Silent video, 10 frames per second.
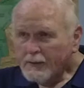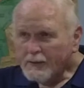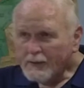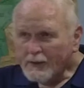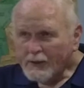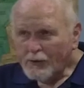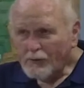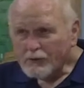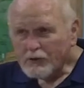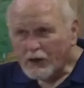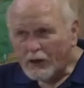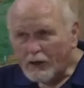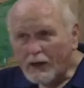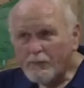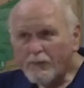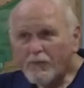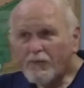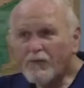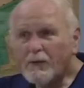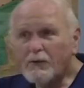that old song, up
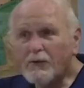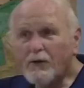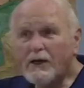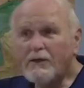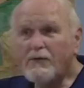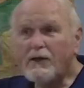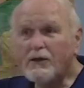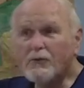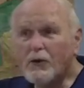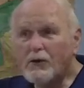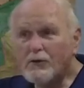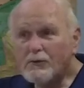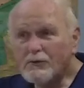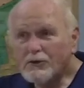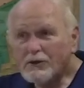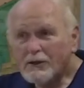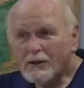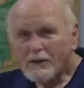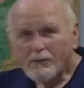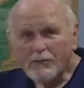from the grave he arose
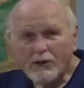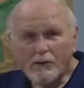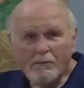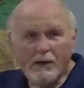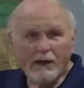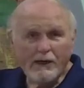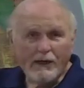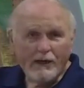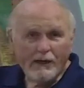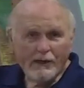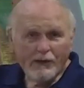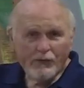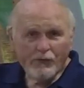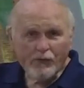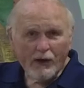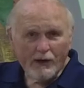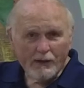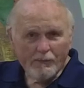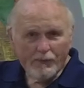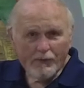with a mighty
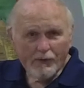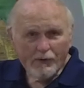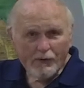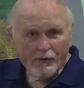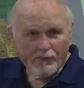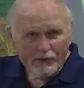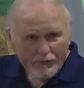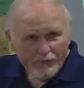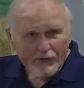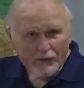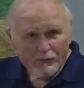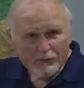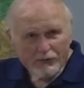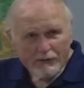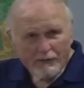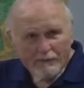triumph over his foes.